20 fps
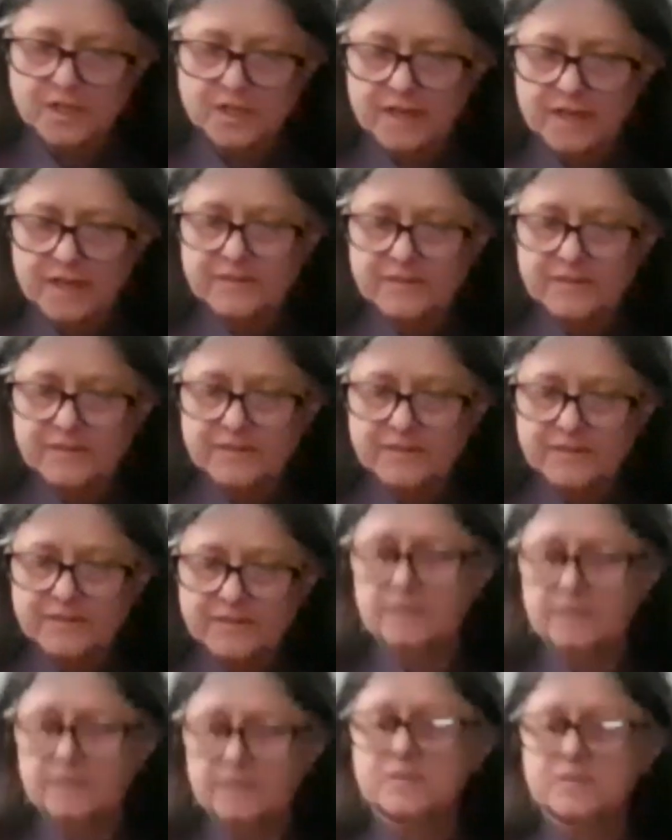I have
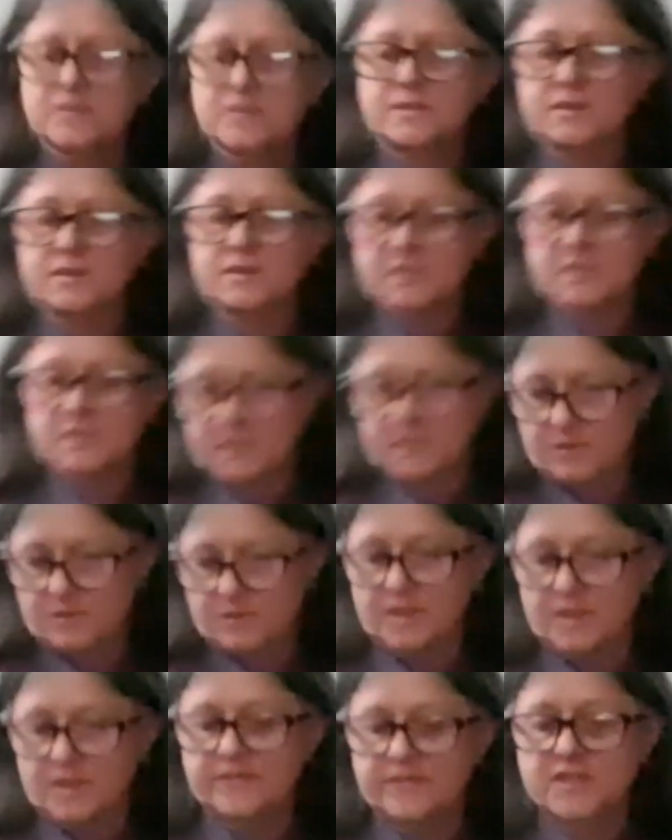today is
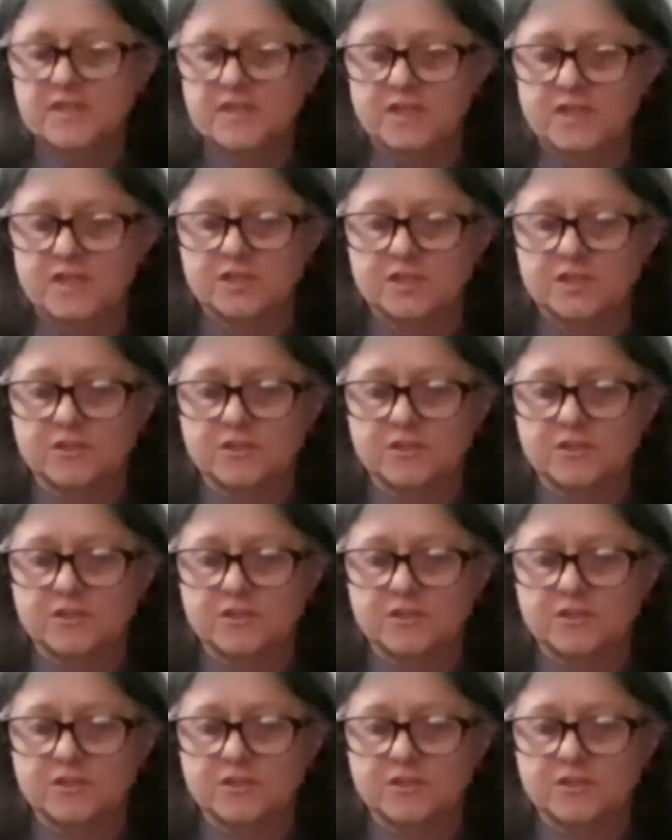Invitation